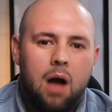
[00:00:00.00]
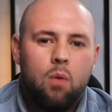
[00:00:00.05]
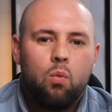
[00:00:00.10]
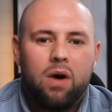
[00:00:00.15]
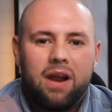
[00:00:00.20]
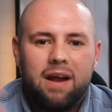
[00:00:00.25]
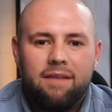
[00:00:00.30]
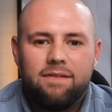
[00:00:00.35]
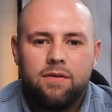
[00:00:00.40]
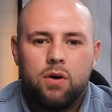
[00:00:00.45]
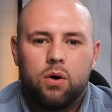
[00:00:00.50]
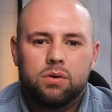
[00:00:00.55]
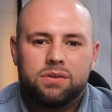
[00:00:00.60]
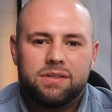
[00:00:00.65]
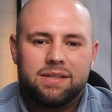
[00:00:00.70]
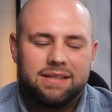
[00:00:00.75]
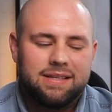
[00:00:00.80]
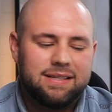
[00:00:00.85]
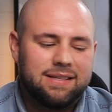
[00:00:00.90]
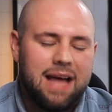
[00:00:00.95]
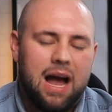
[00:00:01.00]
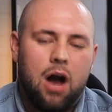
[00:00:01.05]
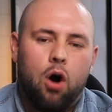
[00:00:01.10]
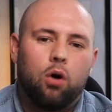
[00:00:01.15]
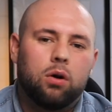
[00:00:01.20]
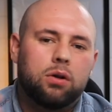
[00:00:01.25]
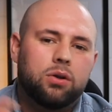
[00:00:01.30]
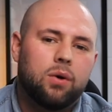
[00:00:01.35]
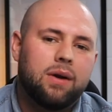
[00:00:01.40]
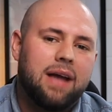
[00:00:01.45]
And what I've noticed is that
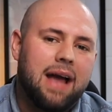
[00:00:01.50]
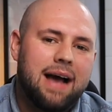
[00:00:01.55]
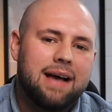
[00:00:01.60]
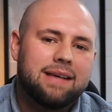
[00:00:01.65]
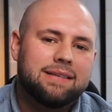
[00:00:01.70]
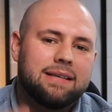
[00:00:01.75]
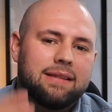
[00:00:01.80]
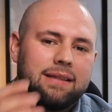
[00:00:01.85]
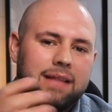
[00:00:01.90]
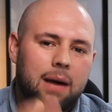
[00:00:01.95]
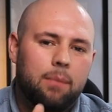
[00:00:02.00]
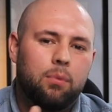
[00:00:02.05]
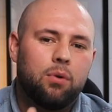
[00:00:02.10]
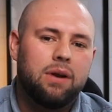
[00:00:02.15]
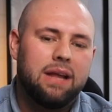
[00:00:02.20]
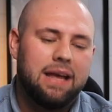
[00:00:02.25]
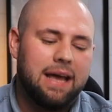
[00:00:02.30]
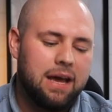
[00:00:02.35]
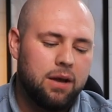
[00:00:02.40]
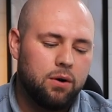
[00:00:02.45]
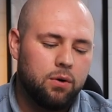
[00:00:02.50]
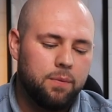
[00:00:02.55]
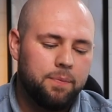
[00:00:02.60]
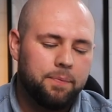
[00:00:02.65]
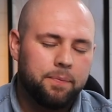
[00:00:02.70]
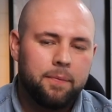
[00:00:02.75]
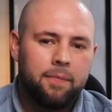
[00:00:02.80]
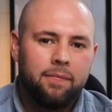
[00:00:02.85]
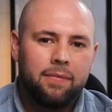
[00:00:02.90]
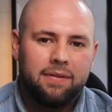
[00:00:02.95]
although it has a double ligero,
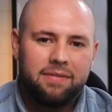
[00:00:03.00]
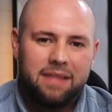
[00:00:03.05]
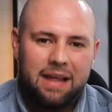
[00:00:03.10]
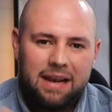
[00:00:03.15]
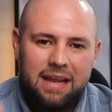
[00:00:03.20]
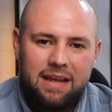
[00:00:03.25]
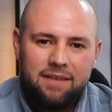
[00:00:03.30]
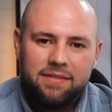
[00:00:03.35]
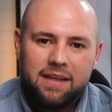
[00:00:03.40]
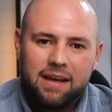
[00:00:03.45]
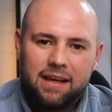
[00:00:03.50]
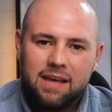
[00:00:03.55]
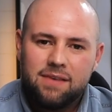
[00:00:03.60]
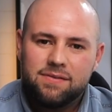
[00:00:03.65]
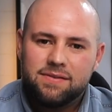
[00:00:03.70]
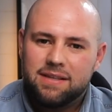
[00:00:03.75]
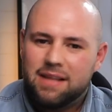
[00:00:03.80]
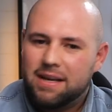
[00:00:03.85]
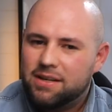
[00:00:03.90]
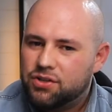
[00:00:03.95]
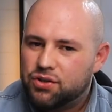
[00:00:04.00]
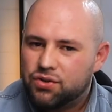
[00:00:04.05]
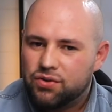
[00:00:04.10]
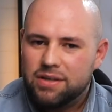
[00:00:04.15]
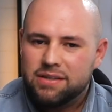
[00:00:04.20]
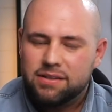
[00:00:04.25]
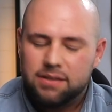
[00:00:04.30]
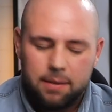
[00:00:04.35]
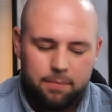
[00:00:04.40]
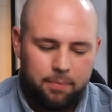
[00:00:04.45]
the leaf that gives it that
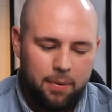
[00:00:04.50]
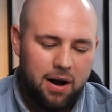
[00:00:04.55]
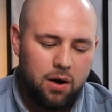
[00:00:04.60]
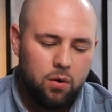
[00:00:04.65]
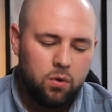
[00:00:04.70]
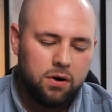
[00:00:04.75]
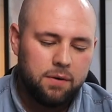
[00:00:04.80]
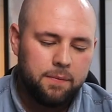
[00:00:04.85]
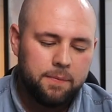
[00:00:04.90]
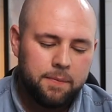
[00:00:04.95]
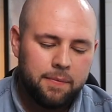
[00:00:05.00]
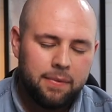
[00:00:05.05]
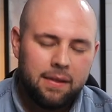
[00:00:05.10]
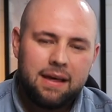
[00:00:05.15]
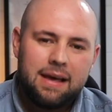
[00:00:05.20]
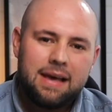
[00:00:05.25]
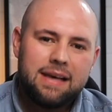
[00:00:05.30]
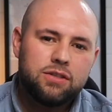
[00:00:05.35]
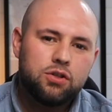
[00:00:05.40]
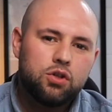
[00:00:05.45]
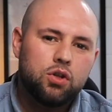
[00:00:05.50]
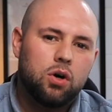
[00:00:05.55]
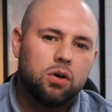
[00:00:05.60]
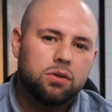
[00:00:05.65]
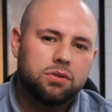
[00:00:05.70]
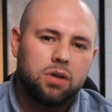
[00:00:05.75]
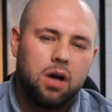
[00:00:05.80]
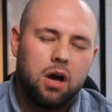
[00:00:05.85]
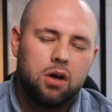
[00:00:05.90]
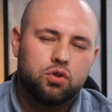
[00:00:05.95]
strength, the power, is
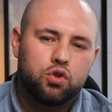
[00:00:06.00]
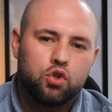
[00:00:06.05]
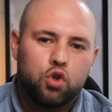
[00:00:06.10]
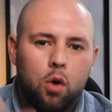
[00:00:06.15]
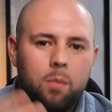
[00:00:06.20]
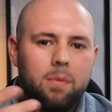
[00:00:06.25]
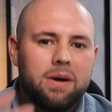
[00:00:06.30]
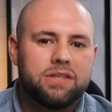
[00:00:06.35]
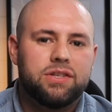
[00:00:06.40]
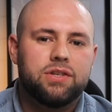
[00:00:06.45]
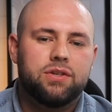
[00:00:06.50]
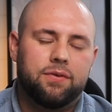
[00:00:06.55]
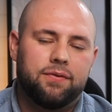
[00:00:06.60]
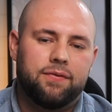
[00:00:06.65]
not so much in your